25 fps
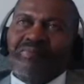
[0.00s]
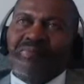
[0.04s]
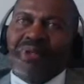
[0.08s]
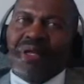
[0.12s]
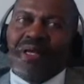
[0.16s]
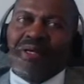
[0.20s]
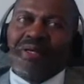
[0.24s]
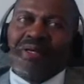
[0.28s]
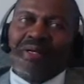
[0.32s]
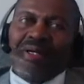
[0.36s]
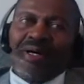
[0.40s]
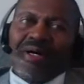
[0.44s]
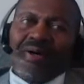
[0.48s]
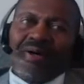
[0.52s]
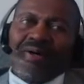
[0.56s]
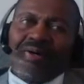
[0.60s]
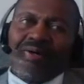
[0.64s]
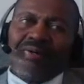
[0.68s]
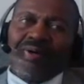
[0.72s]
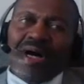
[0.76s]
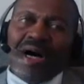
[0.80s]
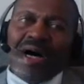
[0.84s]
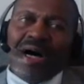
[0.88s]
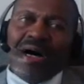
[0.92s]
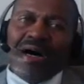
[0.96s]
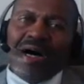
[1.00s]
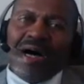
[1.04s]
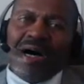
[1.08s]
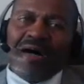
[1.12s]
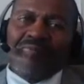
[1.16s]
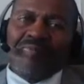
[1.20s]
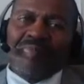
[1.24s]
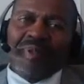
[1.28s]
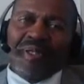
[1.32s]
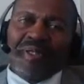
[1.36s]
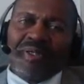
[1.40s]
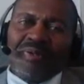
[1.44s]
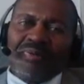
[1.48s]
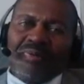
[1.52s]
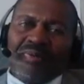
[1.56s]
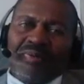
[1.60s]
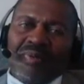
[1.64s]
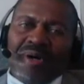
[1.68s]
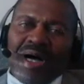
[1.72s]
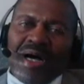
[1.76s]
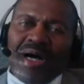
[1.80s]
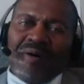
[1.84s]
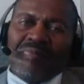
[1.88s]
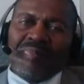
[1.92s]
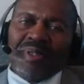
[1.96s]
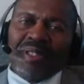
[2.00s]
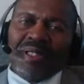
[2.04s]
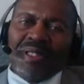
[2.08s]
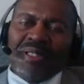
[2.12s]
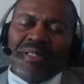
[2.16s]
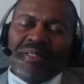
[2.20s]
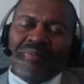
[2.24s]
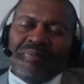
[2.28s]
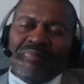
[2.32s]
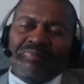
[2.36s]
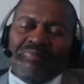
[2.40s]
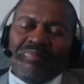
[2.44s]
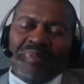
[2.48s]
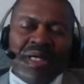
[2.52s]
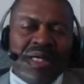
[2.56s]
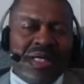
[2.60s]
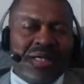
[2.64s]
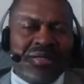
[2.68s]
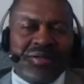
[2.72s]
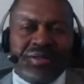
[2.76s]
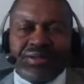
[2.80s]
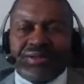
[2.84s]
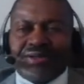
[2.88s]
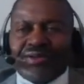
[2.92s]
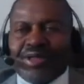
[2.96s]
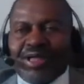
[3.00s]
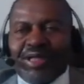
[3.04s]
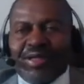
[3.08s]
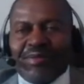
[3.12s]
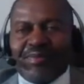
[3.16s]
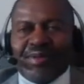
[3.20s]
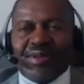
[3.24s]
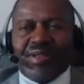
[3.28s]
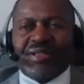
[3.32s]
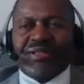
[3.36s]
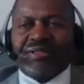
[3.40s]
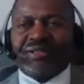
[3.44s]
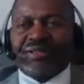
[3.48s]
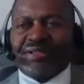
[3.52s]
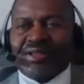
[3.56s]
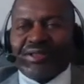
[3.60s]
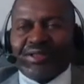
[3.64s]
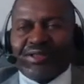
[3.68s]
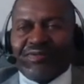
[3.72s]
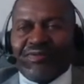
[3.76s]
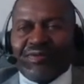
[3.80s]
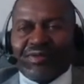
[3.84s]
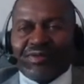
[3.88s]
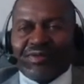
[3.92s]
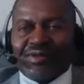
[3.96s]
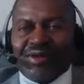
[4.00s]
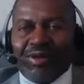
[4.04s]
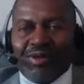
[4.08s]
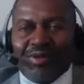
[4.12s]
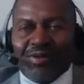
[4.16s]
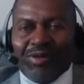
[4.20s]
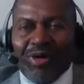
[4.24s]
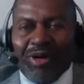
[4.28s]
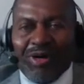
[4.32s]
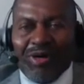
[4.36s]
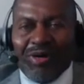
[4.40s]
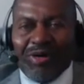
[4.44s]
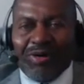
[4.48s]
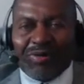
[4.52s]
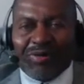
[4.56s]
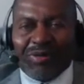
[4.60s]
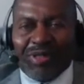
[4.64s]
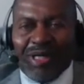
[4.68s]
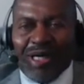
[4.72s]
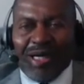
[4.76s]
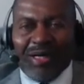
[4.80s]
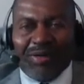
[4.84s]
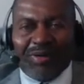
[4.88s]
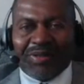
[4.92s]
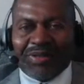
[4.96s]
you know, I've been in the tree business for so long now.